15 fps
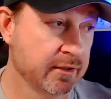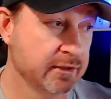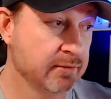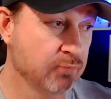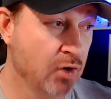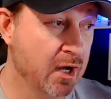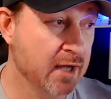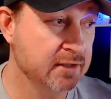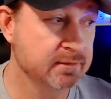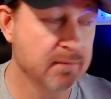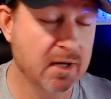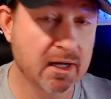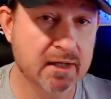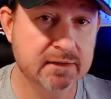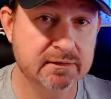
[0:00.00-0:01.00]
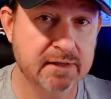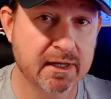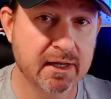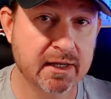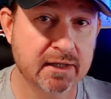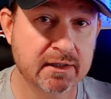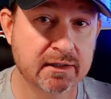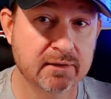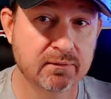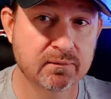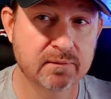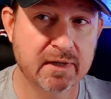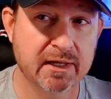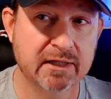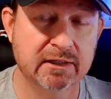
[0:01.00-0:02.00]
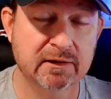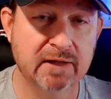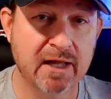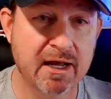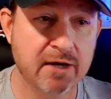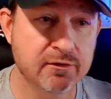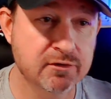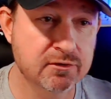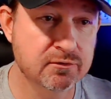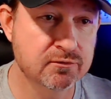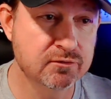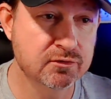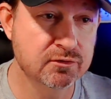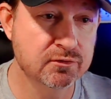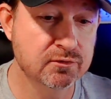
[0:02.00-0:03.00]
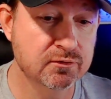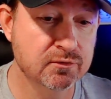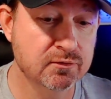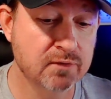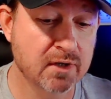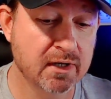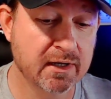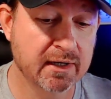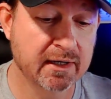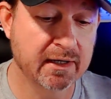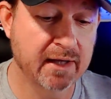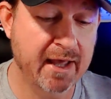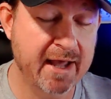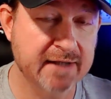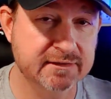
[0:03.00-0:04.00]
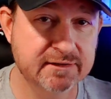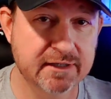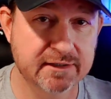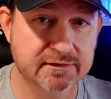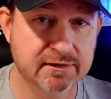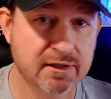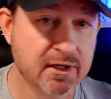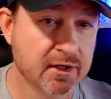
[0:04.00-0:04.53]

Proxmox, and allow you to access